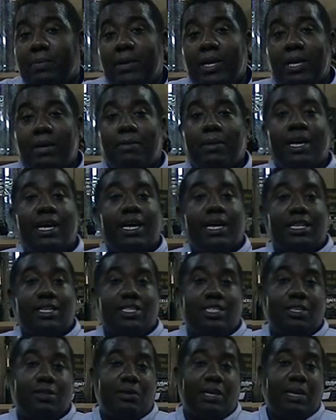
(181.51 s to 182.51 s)
and pick up my
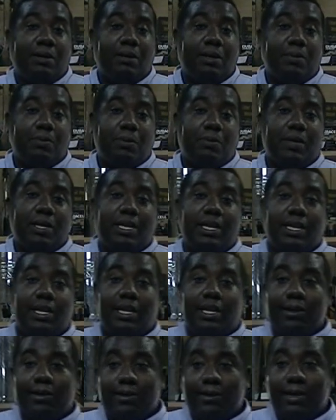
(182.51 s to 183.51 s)
concealed carry permit
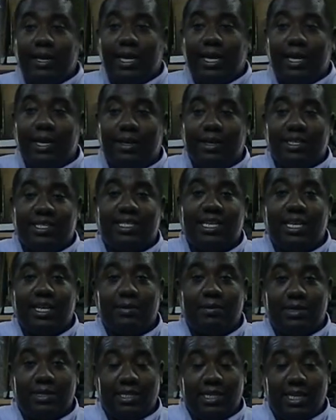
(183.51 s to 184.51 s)
here in the state
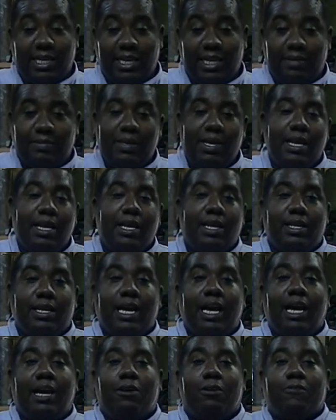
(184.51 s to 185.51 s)
of Kentucky.
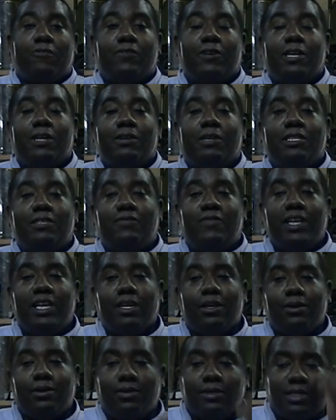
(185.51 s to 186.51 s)
Now, as far as
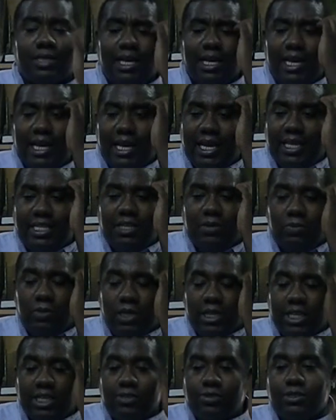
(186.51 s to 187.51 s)
vehicles, it's a
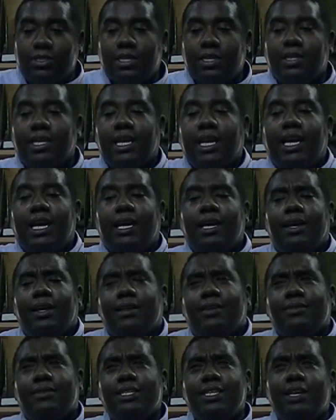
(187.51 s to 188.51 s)
really interesting thing. I
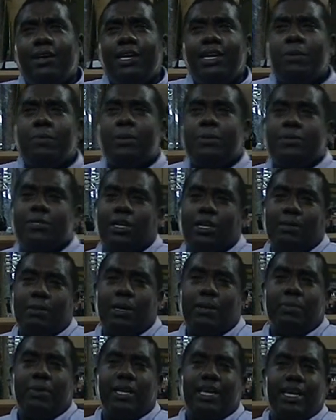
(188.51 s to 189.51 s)
hear people talk
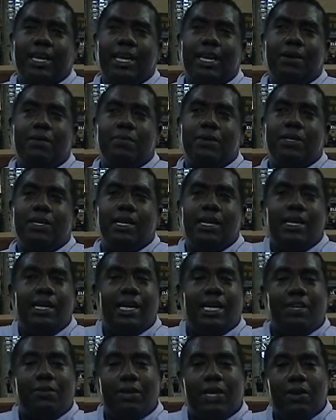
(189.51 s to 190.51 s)
about bugging out, but
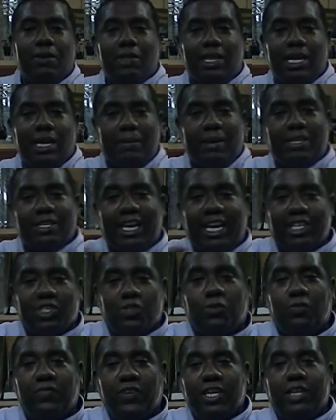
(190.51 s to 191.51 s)
I don't hear a lot about the
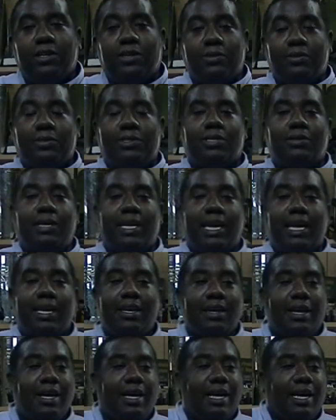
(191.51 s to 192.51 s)
actual vehicles,
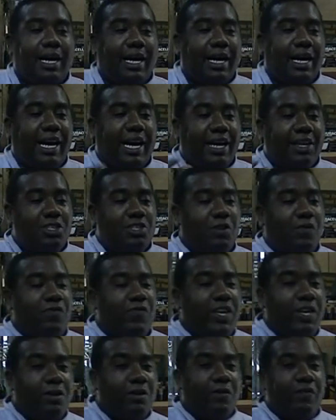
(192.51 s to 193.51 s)
okay? How does your
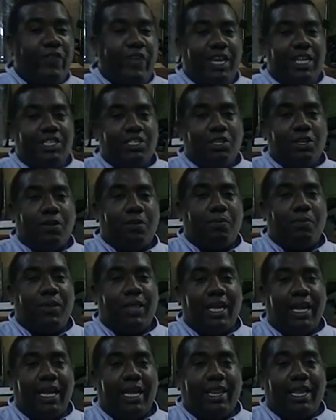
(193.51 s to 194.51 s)
vehicle fit into your
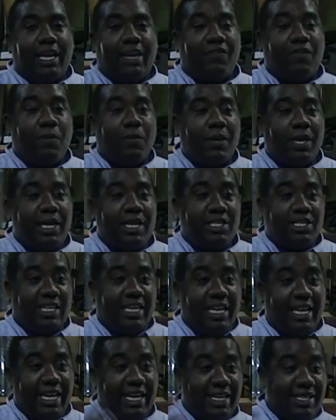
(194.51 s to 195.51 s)
plan? Like, if your plan is to
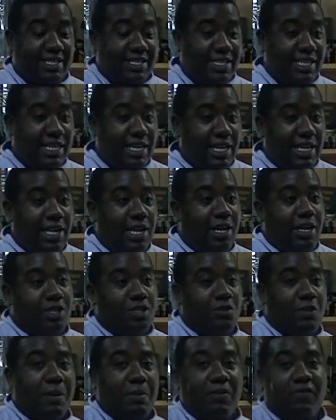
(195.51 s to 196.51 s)
get out of the city,
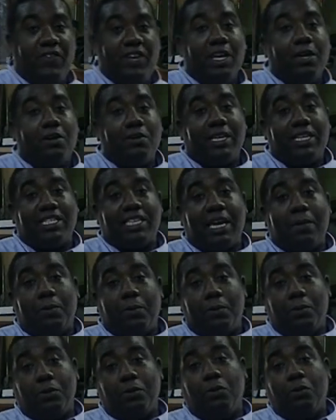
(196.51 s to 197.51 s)
do you have a vehicle that's
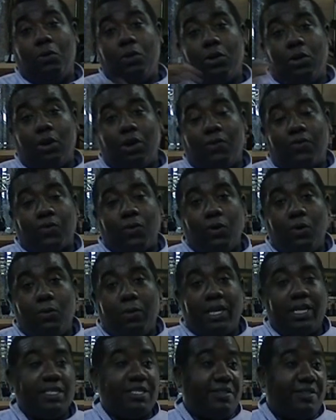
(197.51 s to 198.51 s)
capable of going off-road?
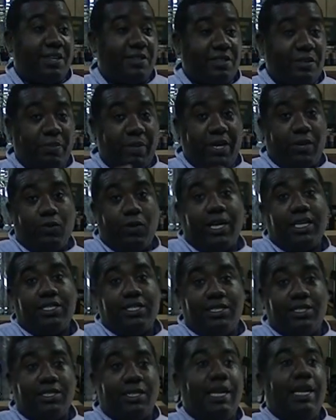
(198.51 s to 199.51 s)
Because if there's a big
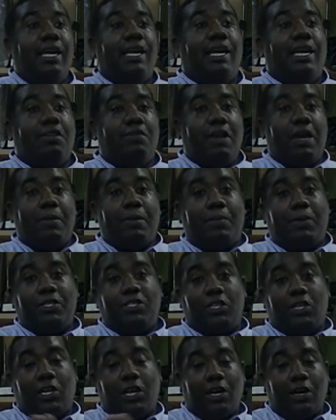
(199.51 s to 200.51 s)
crisis and you have a
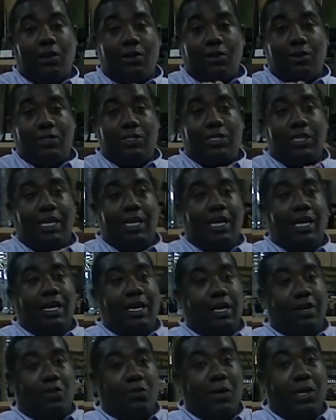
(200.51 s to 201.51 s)
bunch of cars
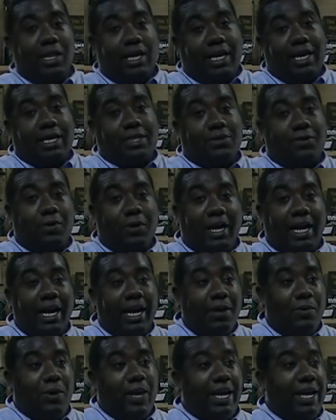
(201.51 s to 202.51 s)
gridlocked on a
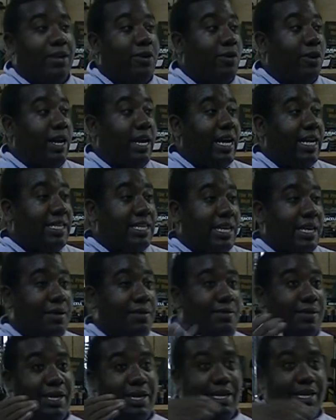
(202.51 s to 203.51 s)
highway, you're going to have
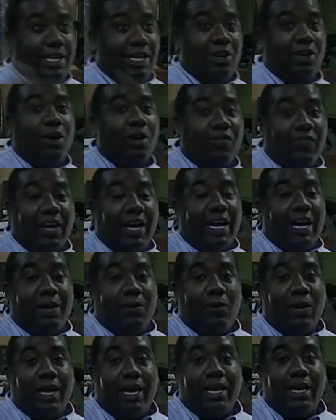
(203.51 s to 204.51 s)
to get off the
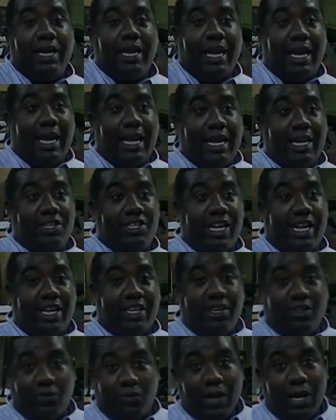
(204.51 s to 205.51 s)
highway and take
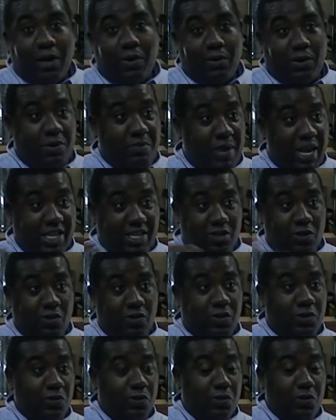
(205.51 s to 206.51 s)
another route. You may have to
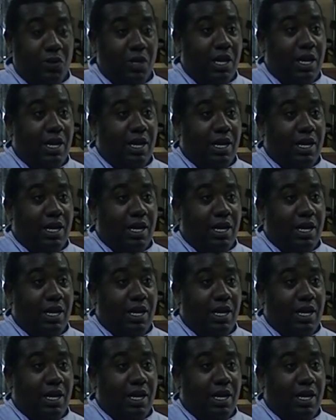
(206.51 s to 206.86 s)
go through